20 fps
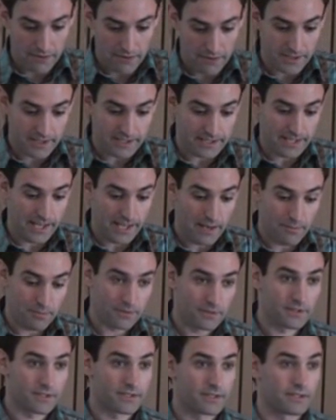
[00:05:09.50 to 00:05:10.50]
after this
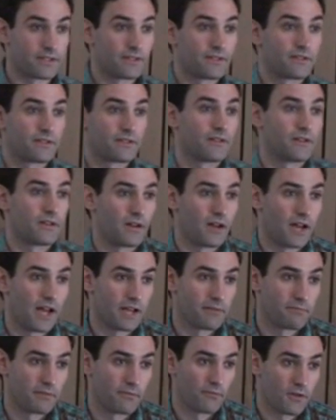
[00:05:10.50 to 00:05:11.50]
happens,
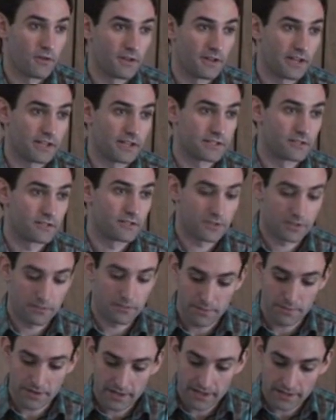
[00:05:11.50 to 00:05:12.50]
and before the next
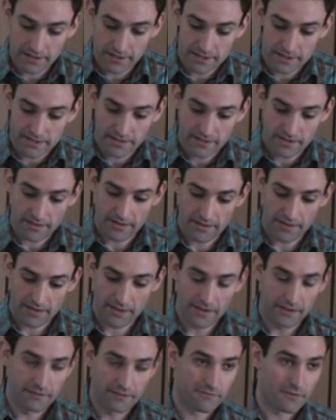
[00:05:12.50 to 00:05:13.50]
auction begins,
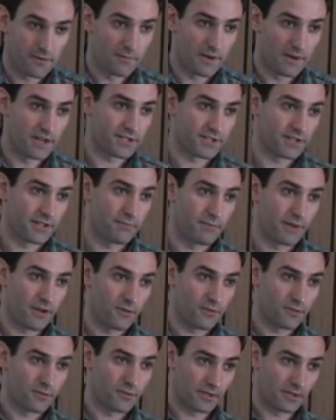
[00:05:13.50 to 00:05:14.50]
the information
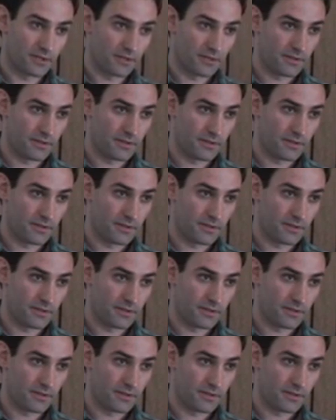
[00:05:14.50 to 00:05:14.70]
about